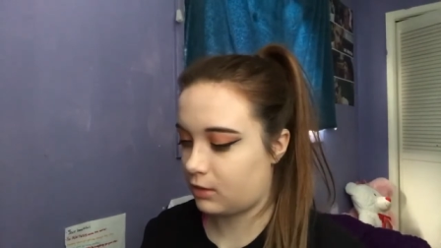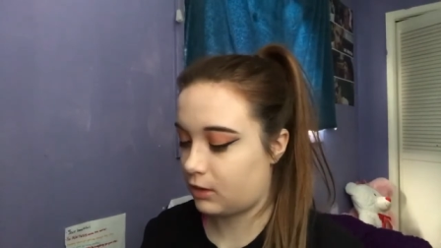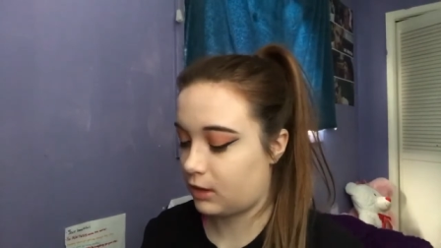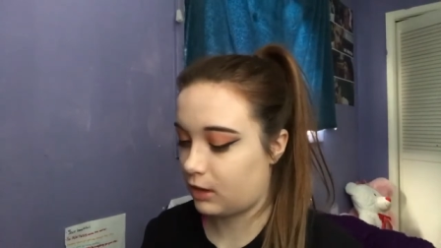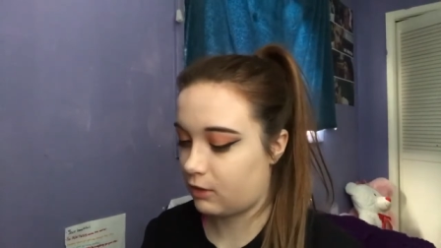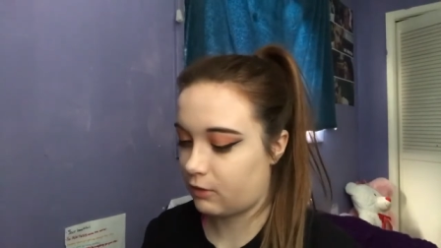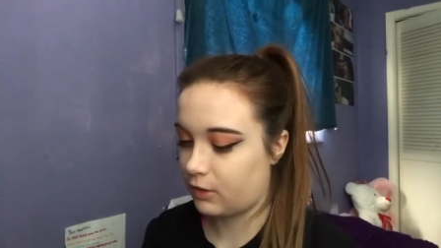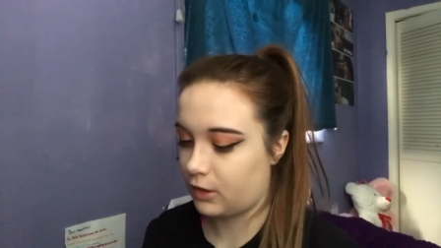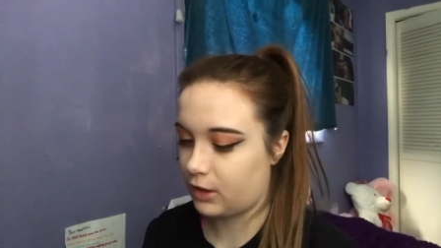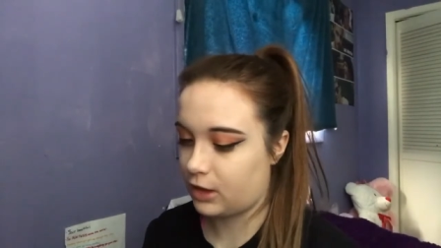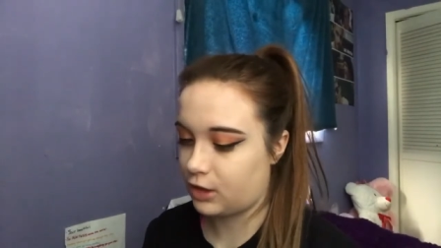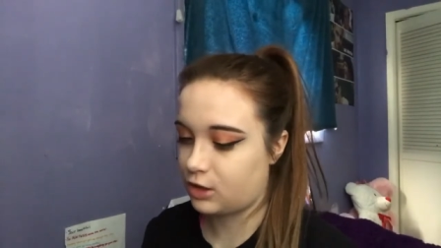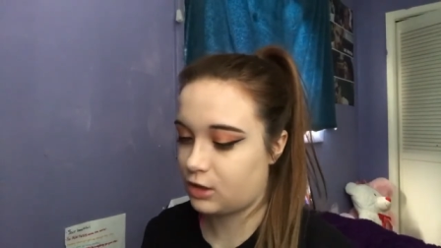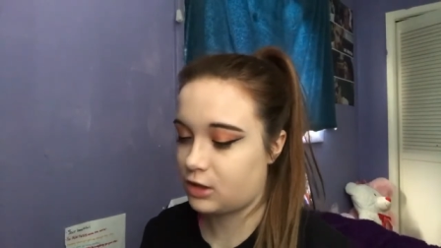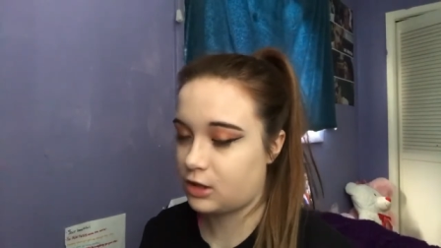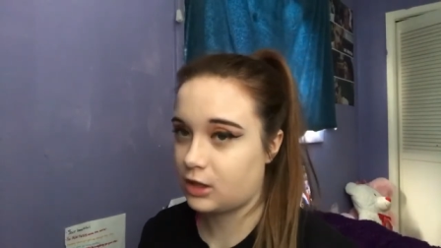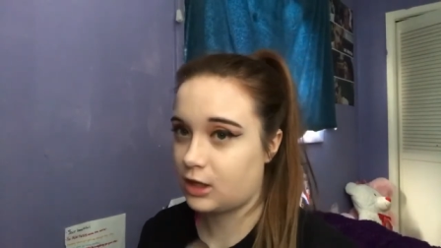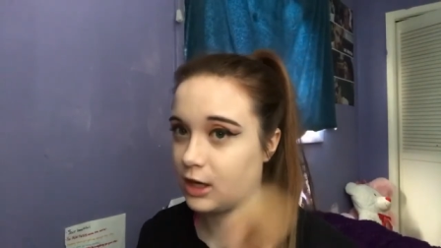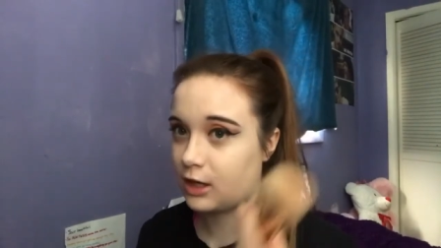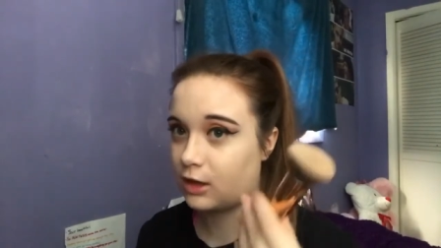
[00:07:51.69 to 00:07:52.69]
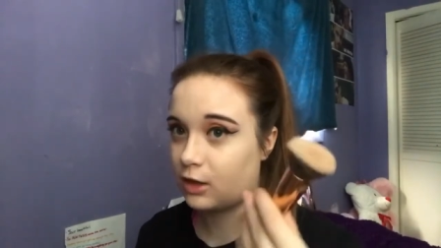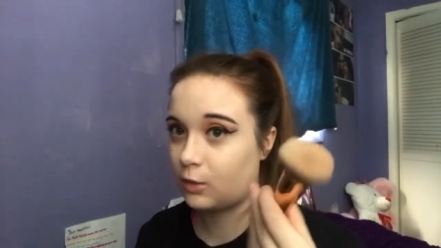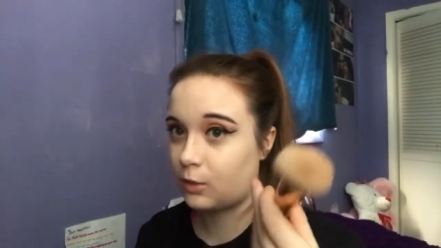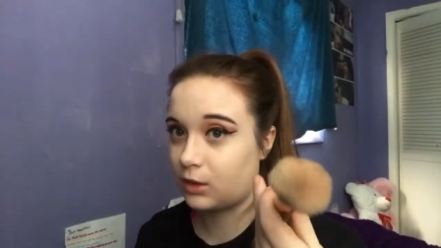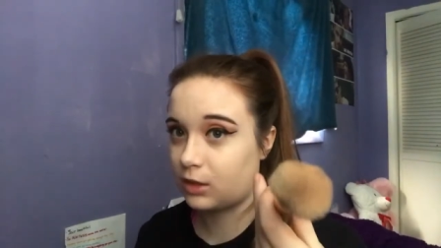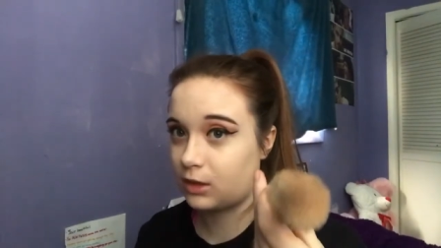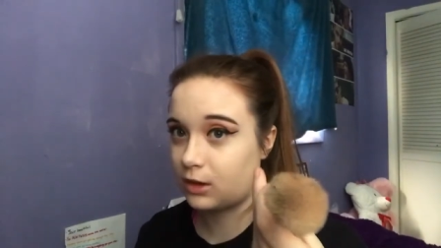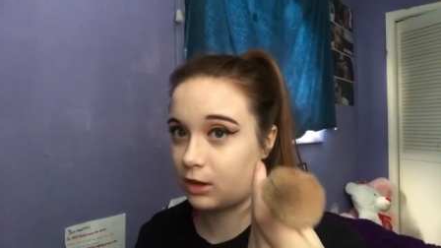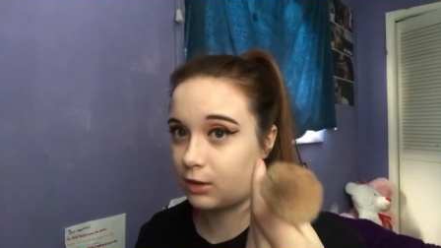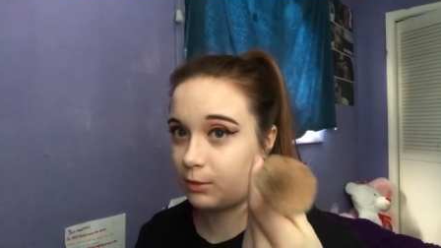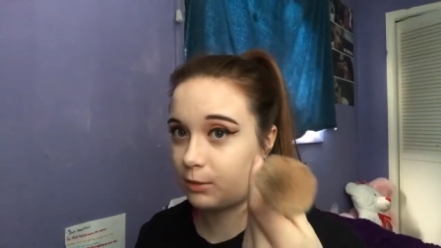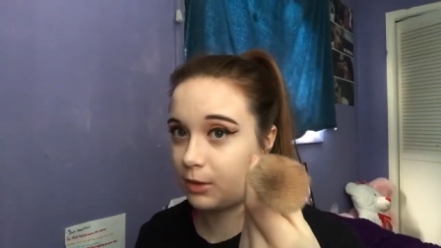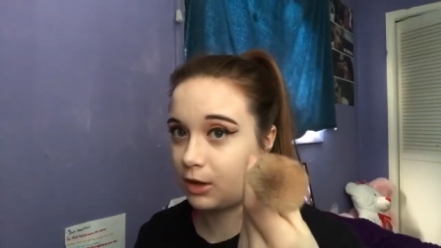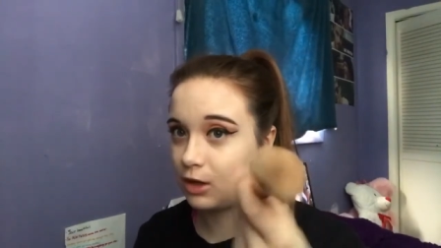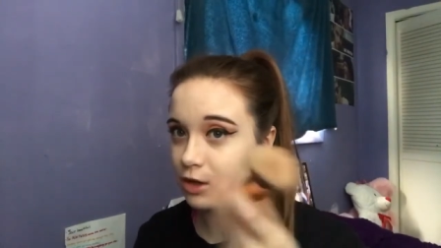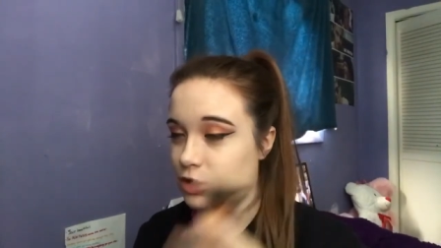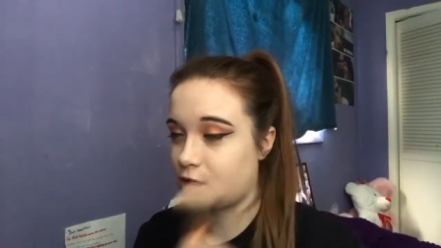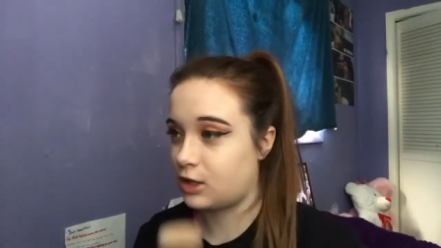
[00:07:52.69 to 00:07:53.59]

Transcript: these foundations together with this brush,